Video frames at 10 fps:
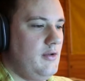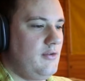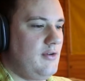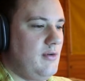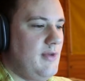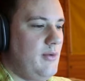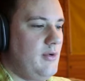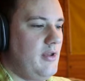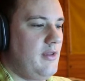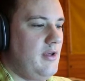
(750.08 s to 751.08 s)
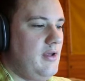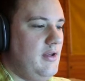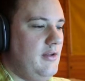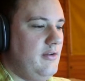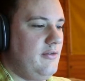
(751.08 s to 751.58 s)
So I'll make one of
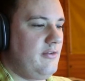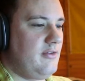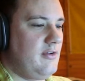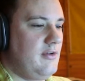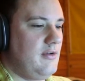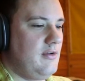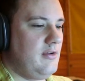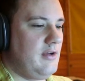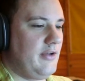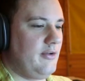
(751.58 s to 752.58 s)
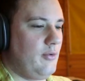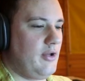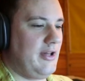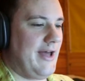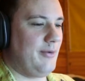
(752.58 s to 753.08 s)
these. Has a little
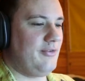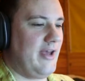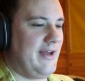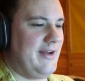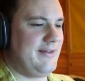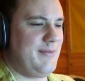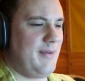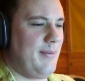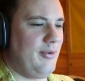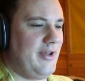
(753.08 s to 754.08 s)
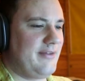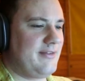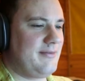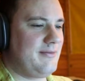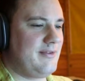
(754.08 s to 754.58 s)
clown tent in it to make people
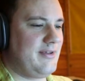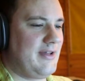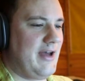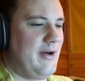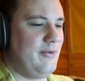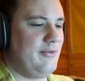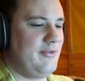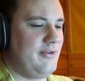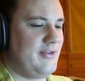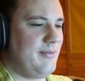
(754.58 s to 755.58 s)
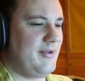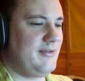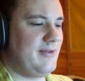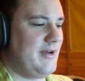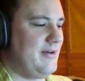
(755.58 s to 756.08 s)
less clown or
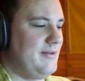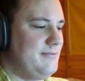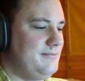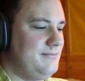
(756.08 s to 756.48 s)
something. I don't know.